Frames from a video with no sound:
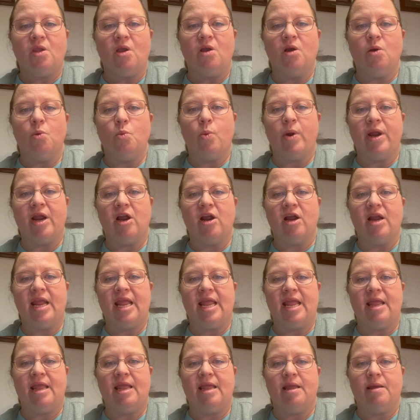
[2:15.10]
where
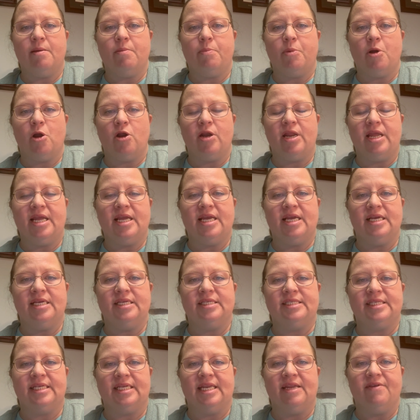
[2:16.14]
a party is
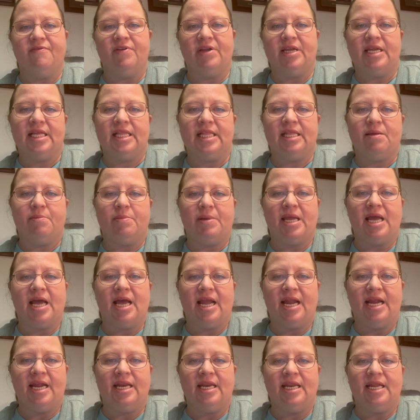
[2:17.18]
significantly
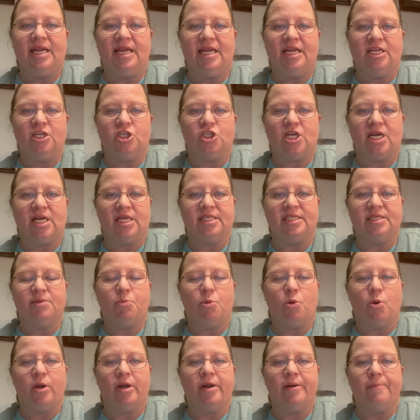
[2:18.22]
behind in child
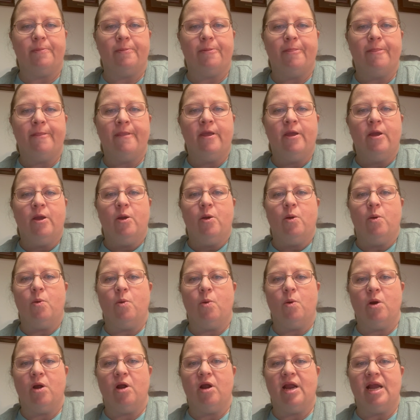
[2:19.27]
support
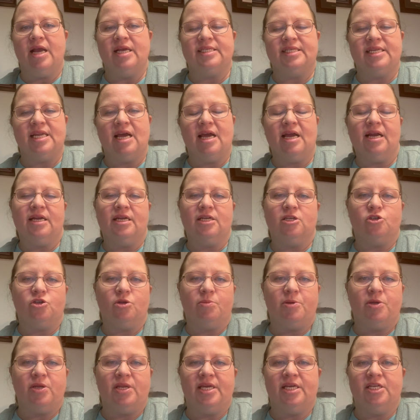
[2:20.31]
or has not
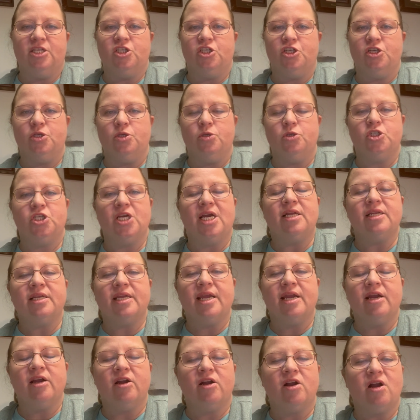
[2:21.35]
contributed to
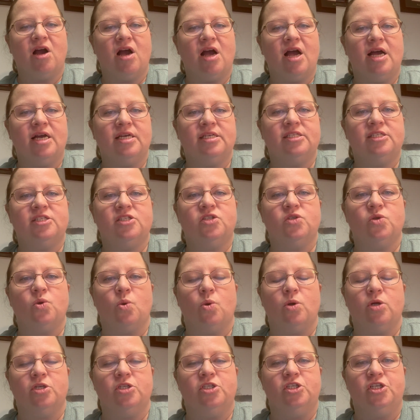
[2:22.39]
childcare costs
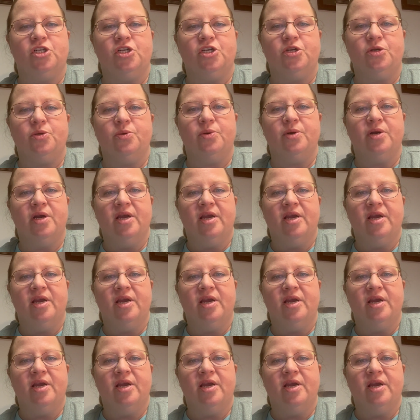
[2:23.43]
or to